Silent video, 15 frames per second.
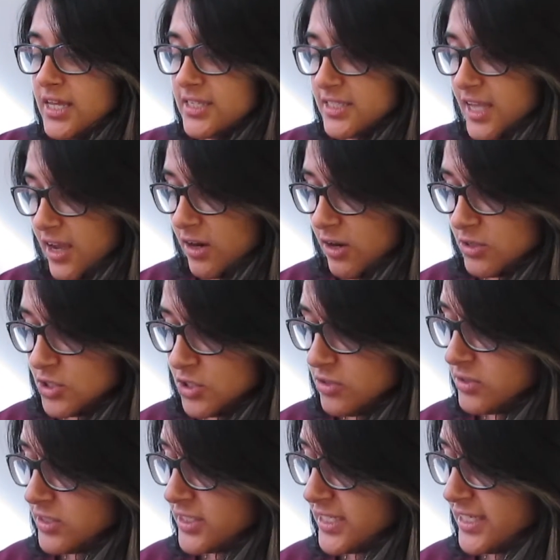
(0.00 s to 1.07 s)

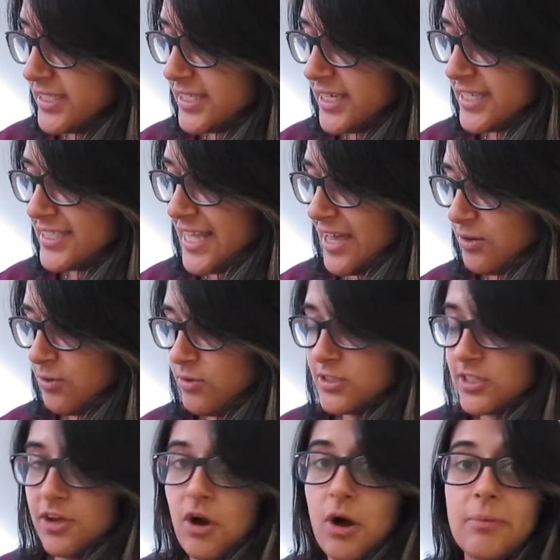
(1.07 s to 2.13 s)
psychological diseases and
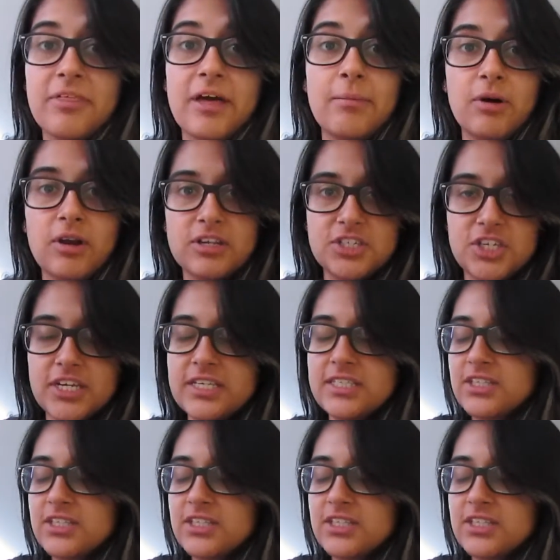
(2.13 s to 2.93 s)
also ophthalmology.